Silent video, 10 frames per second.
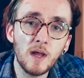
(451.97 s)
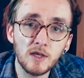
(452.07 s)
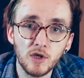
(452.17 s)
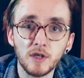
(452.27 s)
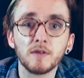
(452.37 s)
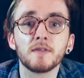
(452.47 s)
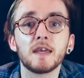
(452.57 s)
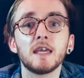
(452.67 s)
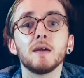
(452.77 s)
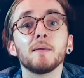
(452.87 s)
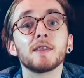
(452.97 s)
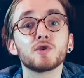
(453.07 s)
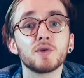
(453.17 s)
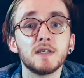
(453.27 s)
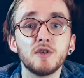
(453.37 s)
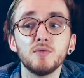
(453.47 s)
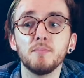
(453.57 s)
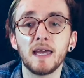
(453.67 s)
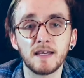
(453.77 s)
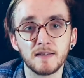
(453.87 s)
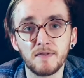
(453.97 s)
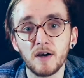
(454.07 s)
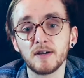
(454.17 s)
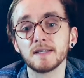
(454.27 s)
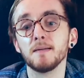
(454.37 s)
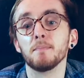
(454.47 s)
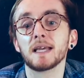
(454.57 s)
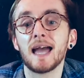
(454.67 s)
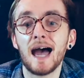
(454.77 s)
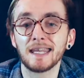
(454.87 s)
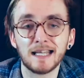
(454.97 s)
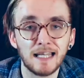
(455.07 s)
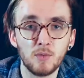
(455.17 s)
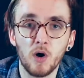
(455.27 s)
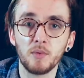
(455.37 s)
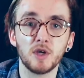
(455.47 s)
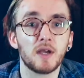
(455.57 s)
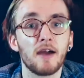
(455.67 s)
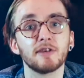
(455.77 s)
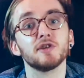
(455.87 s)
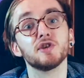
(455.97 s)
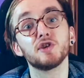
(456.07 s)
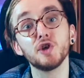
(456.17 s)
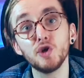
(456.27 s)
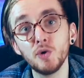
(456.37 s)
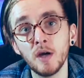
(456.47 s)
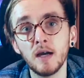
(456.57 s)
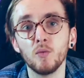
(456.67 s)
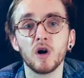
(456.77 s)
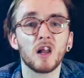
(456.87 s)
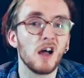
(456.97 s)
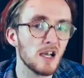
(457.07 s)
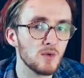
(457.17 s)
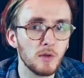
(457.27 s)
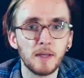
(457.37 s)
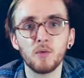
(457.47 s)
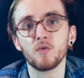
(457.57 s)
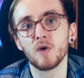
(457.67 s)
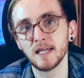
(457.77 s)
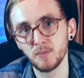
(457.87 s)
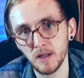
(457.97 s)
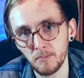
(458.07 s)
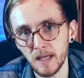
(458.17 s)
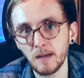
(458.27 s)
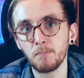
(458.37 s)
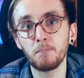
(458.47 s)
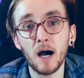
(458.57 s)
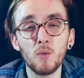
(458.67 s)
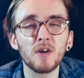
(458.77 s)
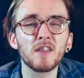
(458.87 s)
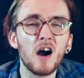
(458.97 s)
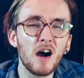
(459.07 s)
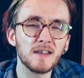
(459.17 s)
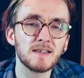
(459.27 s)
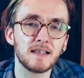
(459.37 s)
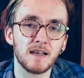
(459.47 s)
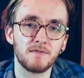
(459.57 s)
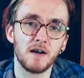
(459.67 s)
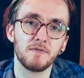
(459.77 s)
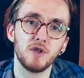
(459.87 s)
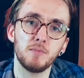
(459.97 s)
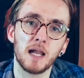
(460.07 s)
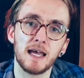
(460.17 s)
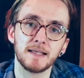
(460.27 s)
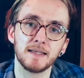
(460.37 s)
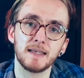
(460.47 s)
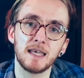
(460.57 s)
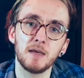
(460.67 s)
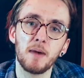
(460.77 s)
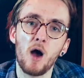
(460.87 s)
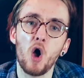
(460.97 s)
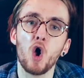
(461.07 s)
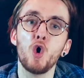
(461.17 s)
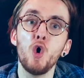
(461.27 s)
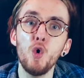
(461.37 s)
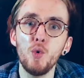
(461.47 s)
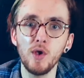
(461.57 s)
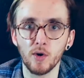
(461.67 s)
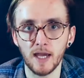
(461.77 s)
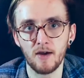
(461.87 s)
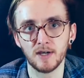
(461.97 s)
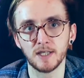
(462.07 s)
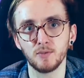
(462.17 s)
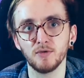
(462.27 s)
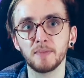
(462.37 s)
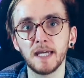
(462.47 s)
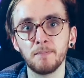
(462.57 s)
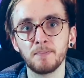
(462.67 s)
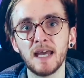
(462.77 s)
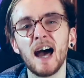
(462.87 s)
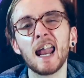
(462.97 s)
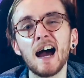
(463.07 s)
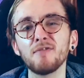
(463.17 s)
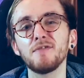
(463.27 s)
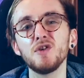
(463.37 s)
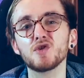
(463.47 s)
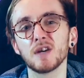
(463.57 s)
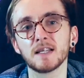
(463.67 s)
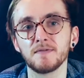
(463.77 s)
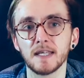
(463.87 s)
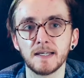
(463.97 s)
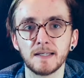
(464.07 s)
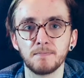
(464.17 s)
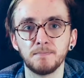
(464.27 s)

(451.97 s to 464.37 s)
and good thinking about the choices you'll make as far as mechanically what will your character do, what class will it be, what race will it be. But one of the hardest things I find for new players is thinking about who your character will be. And I have a few tricks for this.